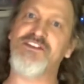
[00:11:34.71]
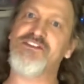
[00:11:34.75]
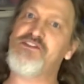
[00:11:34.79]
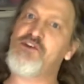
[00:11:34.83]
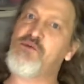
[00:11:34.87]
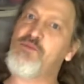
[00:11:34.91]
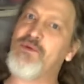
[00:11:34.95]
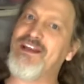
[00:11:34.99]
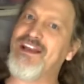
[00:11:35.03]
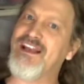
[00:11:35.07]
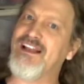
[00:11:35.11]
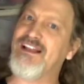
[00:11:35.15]
And
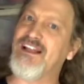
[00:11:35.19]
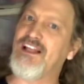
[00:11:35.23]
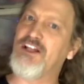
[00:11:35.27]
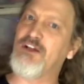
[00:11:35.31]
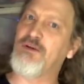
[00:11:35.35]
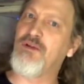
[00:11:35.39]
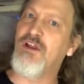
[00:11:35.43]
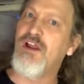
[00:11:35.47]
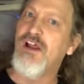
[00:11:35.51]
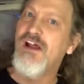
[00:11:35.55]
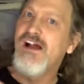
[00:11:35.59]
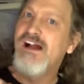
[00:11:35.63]
so we get a
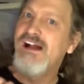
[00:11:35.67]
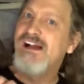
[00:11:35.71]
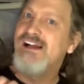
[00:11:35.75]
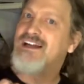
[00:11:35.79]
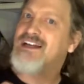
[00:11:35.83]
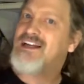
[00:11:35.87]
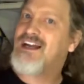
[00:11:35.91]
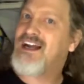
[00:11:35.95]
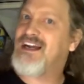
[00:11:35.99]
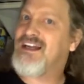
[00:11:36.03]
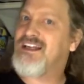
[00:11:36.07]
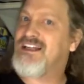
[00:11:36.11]
little
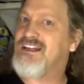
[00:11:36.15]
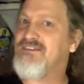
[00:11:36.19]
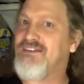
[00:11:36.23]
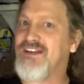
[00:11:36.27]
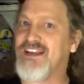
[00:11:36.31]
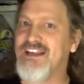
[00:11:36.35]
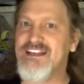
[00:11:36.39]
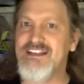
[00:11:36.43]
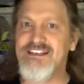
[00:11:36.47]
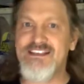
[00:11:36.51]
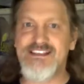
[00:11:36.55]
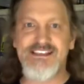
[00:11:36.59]
kind of
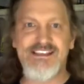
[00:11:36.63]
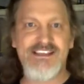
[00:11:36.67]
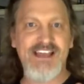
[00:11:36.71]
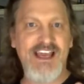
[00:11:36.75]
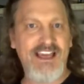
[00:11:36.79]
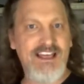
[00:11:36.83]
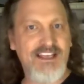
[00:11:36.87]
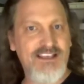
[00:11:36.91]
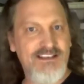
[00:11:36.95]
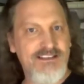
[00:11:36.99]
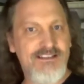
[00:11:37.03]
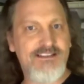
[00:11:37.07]

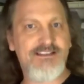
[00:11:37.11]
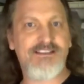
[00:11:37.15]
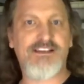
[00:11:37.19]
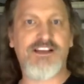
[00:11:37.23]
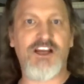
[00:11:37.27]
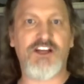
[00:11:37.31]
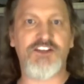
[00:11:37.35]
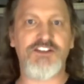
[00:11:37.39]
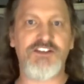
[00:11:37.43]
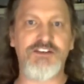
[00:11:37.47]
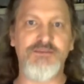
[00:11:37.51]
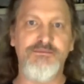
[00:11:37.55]
insight and
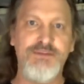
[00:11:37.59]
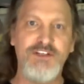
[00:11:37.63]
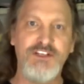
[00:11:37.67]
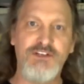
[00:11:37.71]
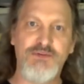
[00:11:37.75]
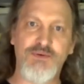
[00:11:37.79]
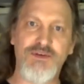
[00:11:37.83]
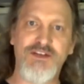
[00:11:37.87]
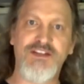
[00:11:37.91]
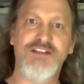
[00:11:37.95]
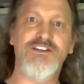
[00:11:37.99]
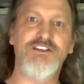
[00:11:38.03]
discussion
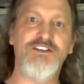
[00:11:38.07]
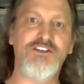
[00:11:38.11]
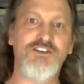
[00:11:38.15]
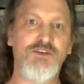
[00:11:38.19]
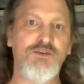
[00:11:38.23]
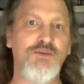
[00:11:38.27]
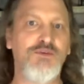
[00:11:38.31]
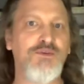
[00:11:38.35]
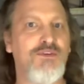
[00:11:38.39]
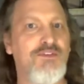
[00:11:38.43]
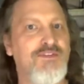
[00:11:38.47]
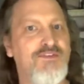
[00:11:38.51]
between the
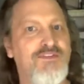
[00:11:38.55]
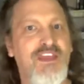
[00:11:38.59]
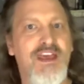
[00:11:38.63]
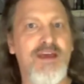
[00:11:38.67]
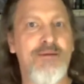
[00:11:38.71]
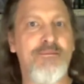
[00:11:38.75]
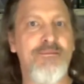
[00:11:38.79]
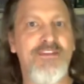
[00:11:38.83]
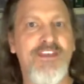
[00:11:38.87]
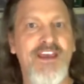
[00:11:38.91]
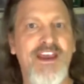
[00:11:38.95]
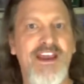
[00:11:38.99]
two of
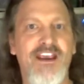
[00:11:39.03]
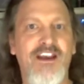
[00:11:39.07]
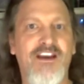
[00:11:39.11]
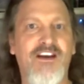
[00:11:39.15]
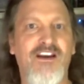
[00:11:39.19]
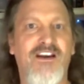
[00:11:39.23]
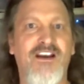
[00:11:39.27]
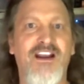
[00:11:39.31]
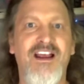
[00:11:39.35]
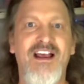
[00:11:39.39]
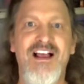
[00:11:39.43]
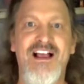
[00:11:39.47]
them
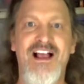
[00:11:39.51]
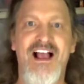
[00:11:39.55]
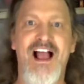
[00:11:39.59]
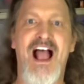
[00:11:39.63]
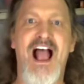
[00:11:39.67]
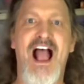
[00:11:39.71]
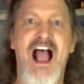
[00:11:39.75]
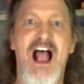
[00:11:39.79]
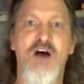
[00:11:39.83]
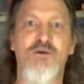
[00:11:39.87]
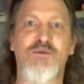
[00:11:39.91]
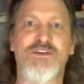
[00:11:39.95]
there.
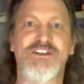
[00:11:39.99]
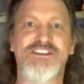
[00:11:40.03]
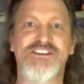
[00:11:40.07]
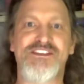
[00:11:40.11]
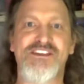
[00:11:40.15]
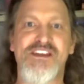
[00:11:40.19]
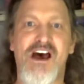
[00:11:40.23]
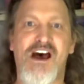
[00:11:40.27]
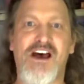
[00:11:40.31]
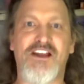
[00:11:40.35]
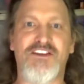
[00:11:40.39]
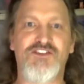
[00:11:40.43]
How
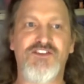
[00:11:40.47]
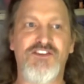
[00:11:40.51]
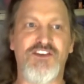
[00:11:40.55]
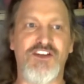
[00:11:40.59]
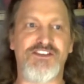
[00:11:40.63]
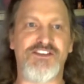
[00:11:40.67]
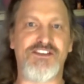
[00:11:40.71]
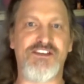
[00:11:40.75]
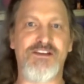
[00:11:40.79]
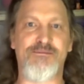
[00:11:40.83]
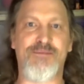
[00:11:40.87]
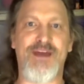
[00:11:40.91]
it's not
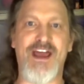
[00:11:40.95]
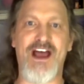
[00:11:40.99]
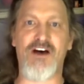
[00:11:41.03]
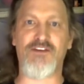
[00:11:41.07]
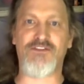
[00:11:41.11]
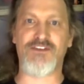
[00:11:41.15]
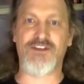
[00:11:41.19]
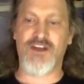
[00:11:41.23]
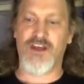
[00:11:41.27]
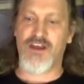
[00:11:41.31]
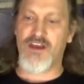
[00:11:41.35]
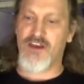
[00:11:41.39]
just
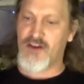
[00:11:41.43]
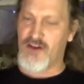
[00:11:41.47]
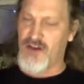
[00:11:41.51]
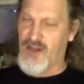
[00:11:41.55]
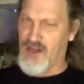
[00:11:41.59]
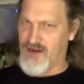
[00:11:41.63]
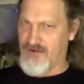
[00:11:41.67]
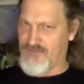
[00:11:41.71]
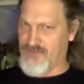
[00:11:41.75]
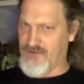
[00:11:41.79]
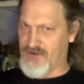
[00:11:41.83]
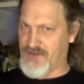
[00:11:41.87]
about
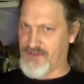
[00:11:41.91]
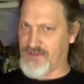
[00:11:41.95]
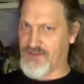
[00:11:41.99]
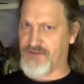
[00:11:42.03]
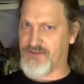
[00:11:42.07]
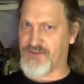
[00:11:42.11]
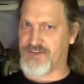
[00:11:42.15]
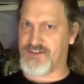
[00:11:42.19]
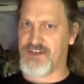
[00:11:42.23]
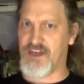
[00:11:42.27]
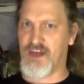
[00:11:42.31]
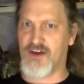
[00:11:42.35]
covering
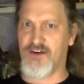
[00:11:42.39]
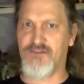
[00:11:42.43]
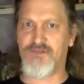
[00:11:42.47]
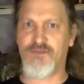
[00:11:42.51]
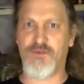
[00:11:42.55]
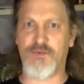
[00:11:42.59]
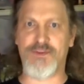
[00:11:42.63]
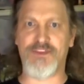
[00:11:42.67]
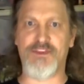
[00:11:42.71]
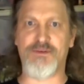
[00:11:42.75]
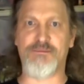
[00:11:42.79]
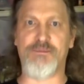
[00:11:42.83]
yourself
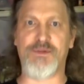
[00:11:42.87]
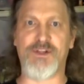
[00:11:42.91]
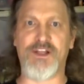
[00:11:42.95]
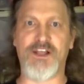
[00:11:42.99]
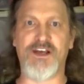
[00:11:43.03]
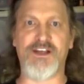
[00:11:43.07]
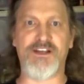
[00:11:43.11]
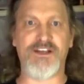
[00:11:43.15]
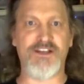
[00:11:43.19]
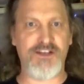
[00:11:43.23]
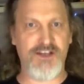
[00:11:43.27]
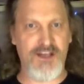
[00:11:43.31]
with the
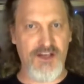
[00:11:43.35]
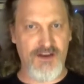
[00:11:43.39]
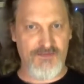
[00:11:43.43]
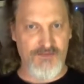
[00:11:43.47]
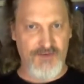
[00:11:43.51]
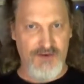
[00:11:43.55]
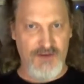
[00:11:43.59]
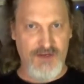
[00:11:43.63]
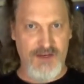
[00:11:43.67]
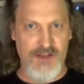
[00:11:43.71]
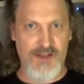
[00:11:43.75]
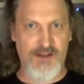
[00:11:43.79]
blood and
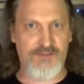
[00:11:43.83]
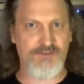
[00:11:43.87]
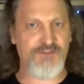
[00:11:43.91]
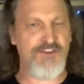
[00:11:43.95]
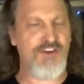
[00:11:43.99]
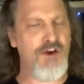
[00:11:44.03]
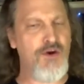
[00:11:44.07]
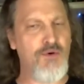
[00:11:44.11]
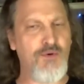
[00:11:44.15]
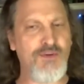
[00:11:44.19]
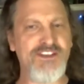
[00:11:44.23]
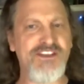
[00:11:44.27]
covering else.
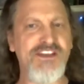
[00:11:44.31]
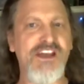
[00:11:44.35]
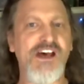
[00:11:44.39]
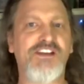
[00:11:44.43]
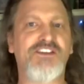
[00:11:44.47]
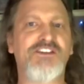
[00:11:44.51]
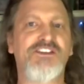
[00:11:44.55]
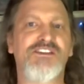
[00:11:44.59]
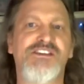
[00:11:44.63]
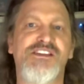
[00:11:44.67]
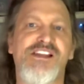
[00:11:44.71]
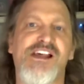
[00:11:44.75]
No, it's
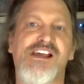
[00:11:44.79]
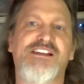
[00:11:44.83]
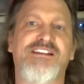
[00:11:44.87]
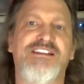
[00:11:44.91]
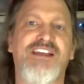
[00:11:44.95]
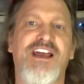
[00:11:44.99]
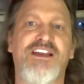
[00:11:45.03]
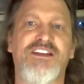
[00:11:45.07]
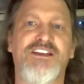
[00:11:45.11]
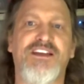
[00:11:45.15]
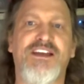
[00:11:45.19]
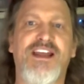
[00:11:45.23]
not just like
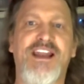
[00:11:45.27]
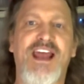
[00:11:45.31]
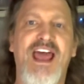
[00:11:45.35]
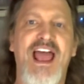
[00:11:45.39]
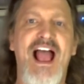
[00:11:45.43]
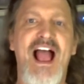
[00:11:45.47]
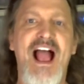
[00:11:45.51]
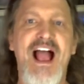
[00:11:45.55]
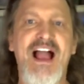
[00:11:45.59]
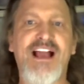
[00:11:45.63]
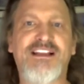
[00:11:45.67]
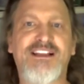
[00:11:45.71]
that. You got
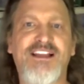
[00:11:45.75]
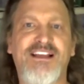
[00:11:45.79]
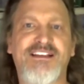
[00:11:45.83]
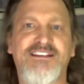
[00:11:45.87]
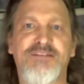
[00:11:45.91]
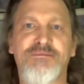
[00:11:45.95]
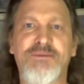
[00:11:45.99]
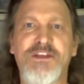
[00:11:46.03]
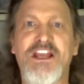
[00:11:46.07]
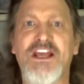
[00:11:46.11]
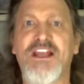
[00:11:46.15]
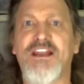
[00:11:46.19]
to act like
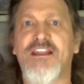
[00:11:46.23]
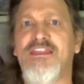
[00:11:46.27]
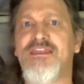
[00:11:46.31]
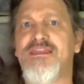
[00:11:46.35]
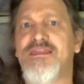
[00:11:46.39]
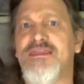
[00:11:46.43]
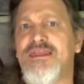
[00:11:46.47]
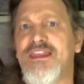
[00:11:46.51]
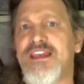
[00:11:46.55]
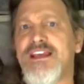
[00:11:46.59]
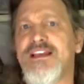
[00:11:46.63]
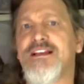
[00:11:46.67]
them. You got to
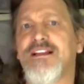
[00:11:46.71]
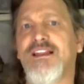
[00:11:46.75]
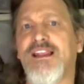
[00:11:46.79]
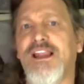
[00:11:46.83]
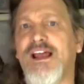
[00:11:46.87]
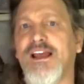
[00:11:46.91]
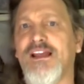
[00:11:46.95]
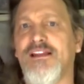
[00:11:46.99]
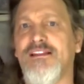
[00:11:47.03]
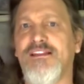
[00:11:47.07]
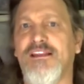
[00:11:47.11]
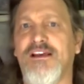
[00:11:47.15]
think
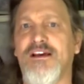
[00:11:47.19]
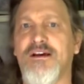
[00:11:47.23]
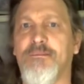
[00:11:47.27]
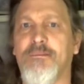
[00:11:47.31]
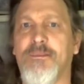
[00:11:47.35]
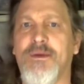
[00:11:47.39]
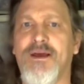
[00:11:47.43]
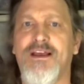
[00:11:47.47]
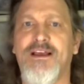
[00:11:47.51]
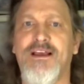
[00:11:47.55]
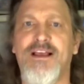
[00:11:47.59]
like them.